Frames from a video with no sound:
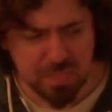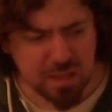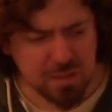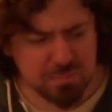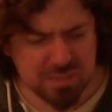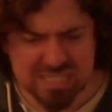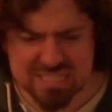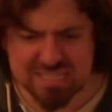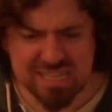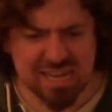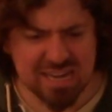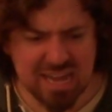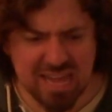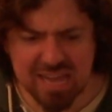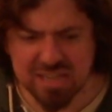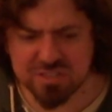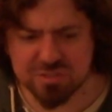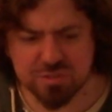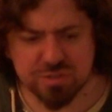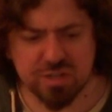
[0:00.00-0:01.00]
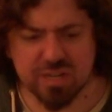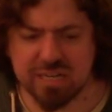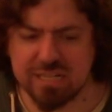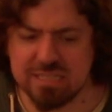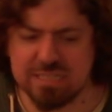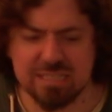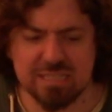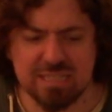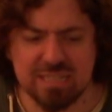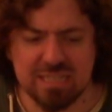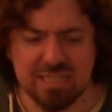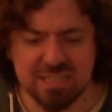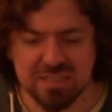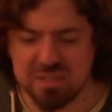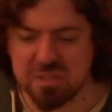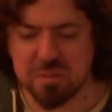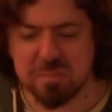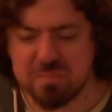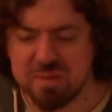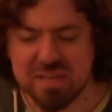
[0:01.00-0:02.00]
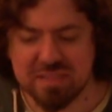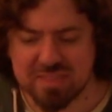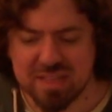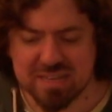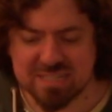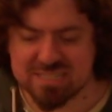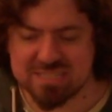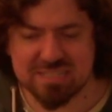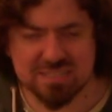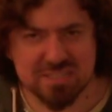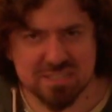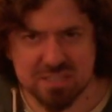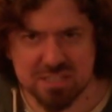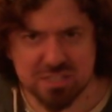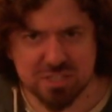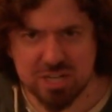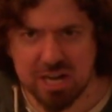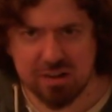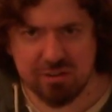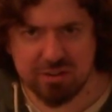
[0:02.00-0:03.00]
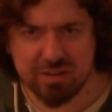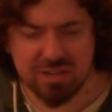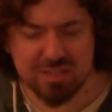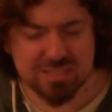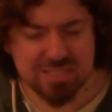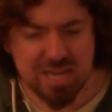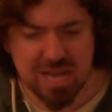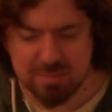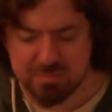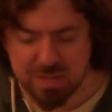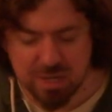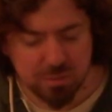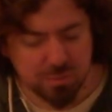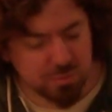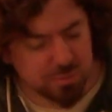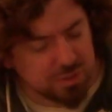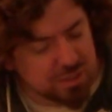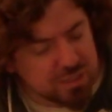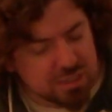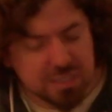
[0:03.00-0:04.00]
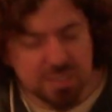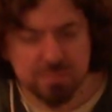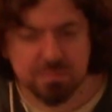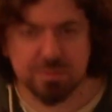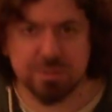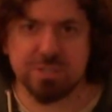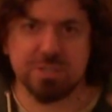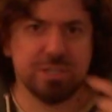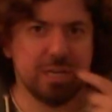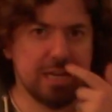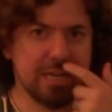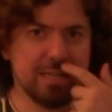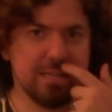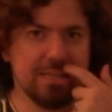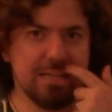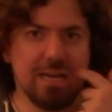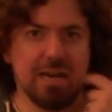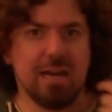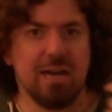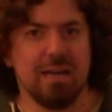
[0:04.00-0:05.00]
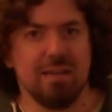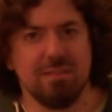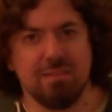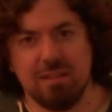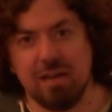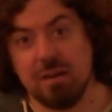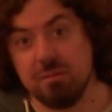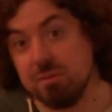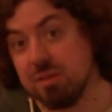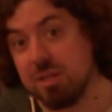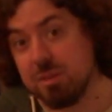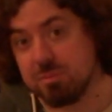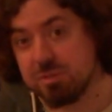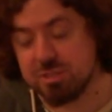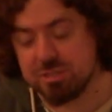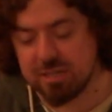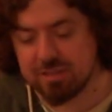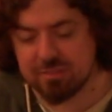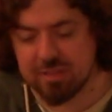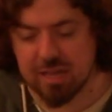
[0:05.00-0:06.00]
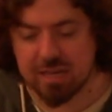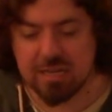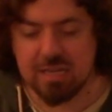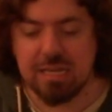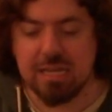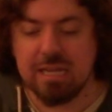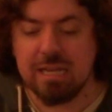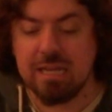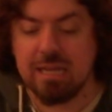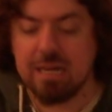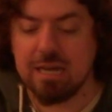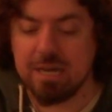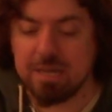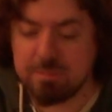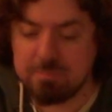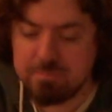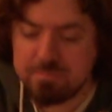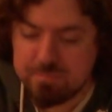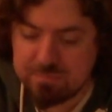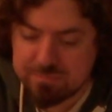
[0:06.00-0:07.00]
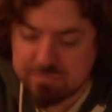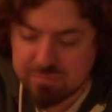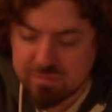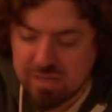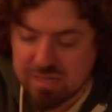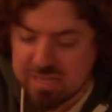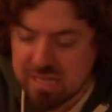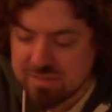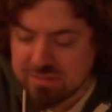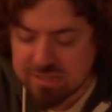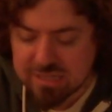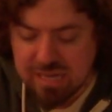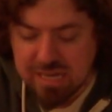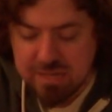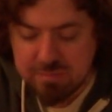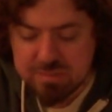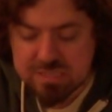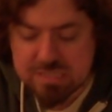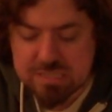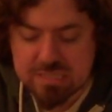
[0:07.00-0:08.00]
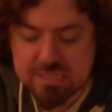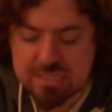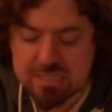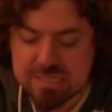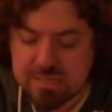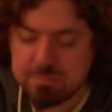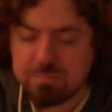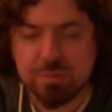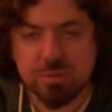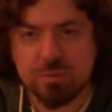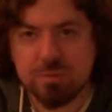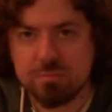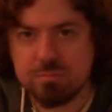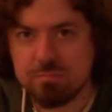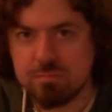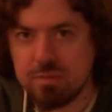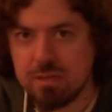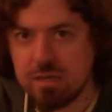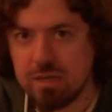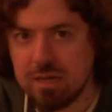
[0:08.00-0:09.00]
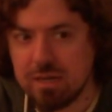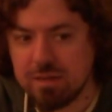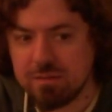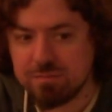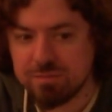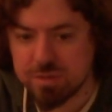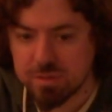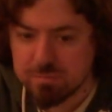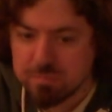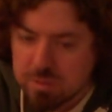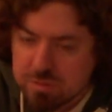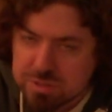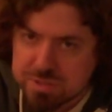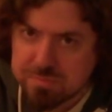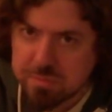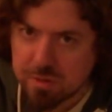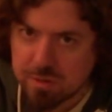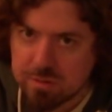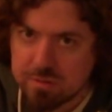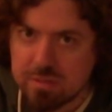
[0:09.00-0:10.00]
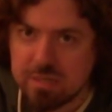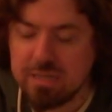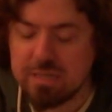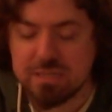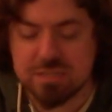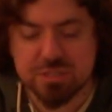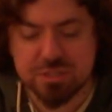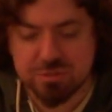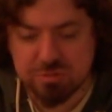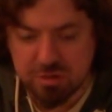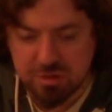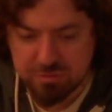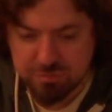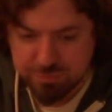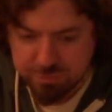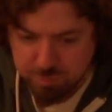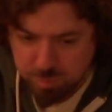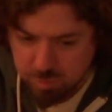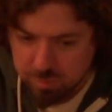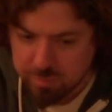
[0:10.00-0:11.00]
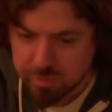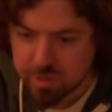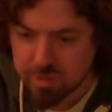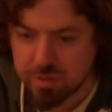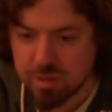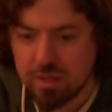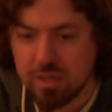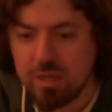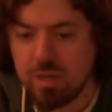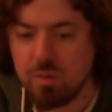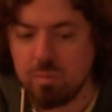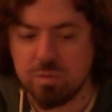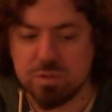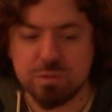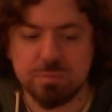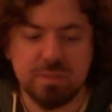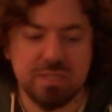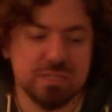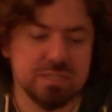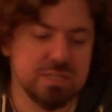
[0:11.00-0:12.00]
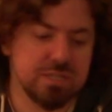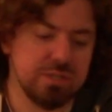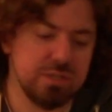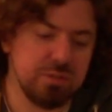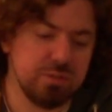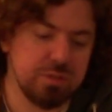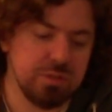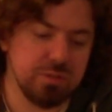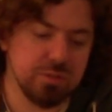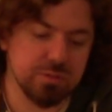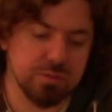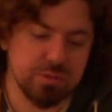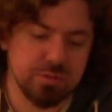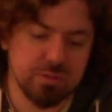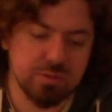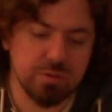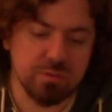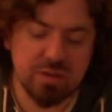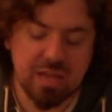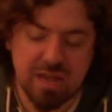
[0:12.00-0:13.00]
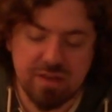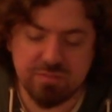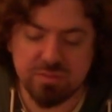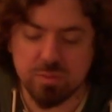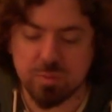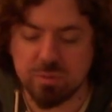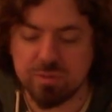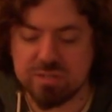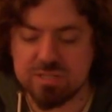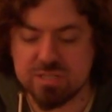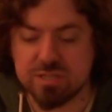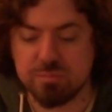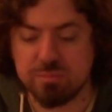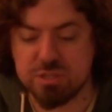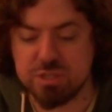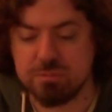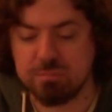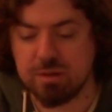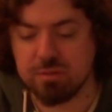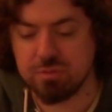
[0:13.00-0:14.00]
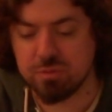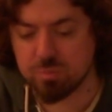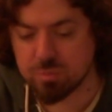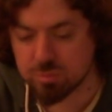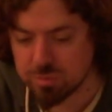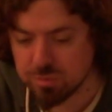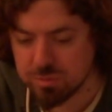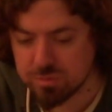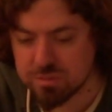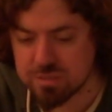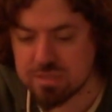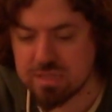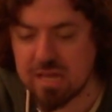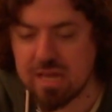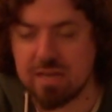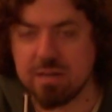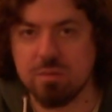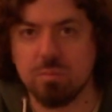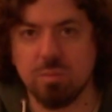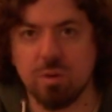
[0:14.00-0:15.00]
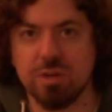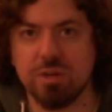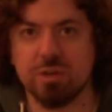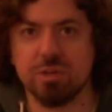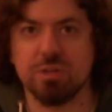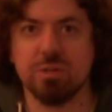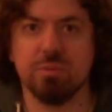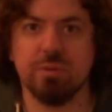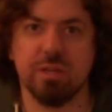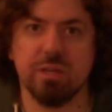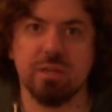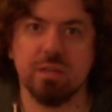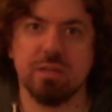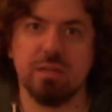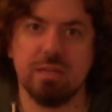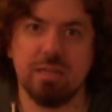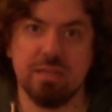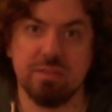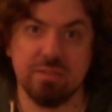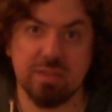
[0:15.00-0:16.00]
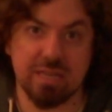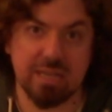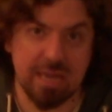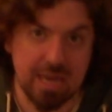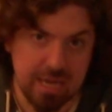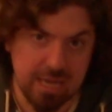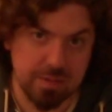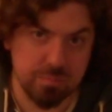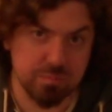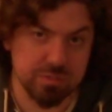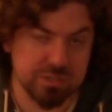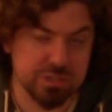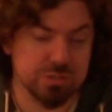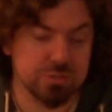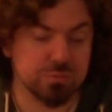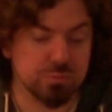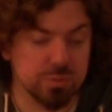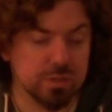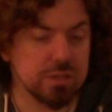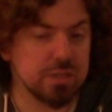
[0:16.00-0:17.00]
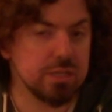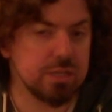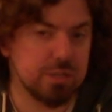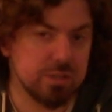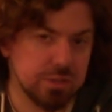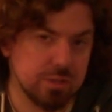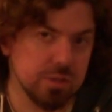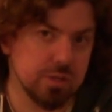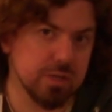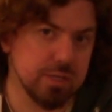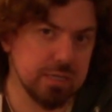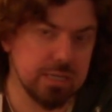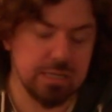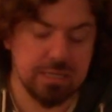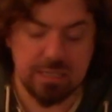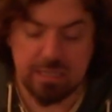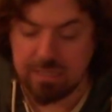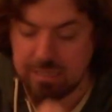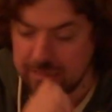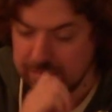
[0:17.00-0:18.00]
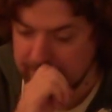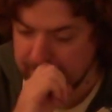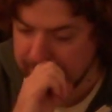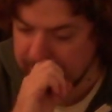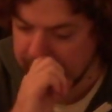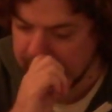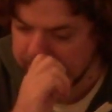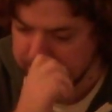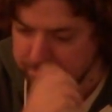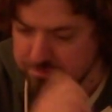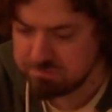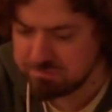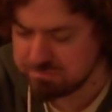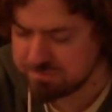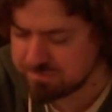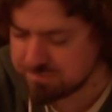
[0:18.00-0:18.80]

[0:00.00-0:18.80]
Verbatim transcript: but it's that extra little bit that's this the cherry on top, and I really appreciate uh, I really appreciate that. Um, again, the game is simple uh, for the most part. It is straightforward, which means you, you don't have to worry so much about the rules than what you're doing in the game, which is really good. Um,